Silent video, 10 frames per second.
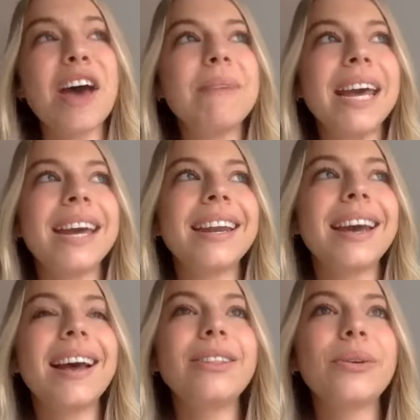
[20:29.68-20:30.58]
I mean,
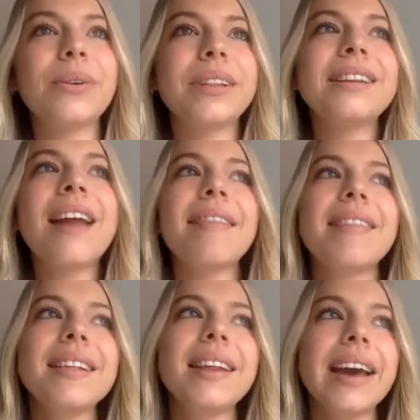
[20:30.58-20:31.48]
look,
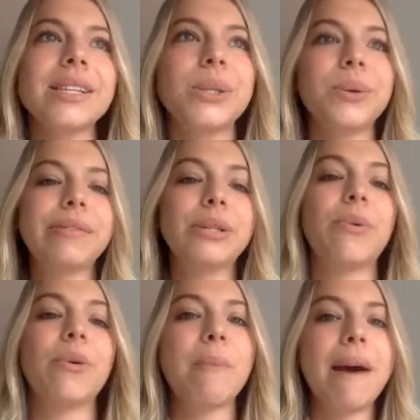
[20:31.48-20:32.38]
nothing that I can sort of
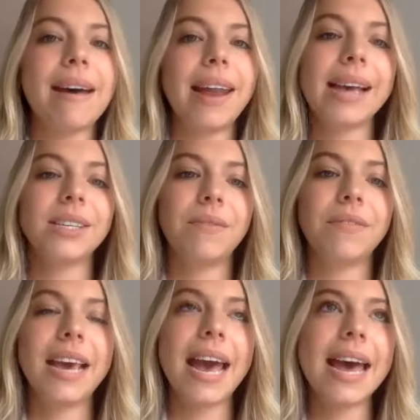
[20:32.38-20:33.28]
talk about as of
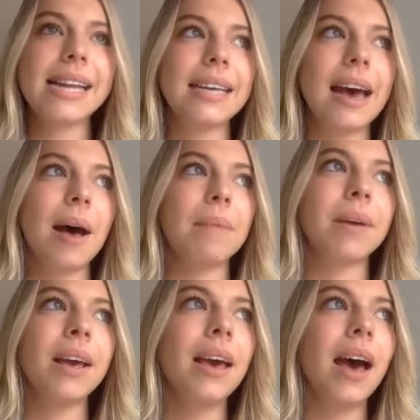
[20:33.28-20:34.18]
yet. Um,
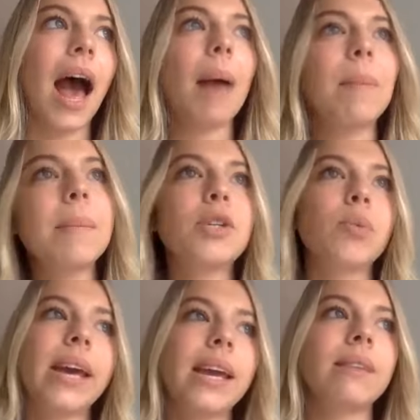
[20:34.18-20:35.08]
Sure. I'm in
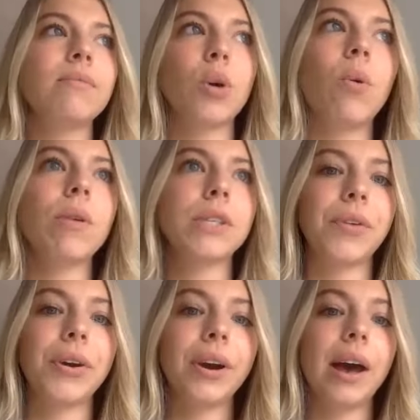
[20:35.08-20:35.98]
between talks
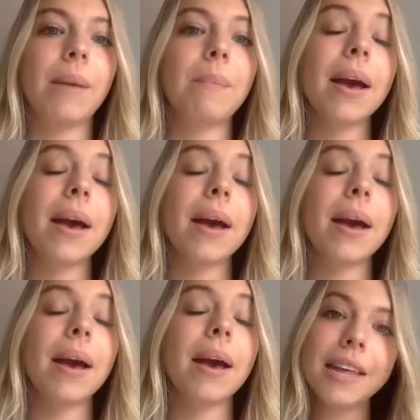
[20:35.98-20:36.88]
for um, a
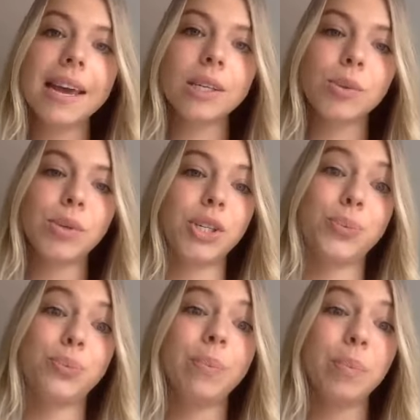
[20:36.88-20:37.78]
couple of things,
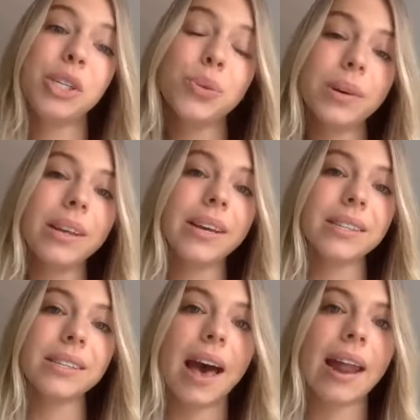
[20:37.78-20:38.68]
which is which is
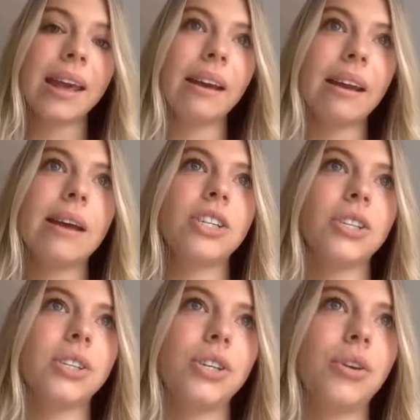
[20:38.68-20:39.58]
really exciting. And I
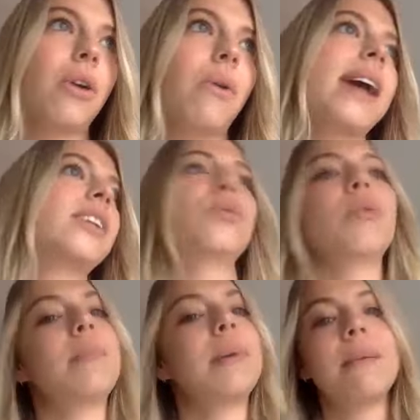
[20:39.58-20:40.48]
just, you know, I
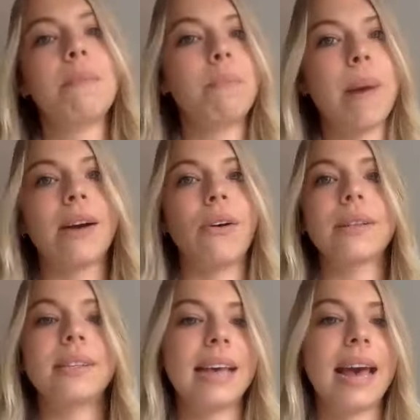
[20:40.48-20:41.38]
just want to be back
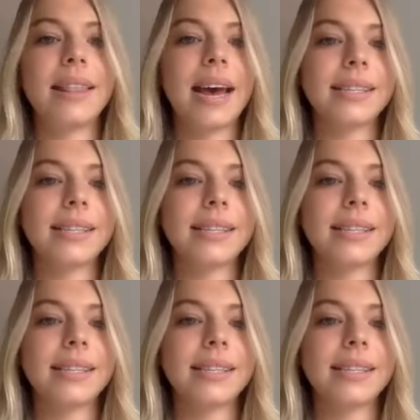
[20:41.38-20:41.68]
on set.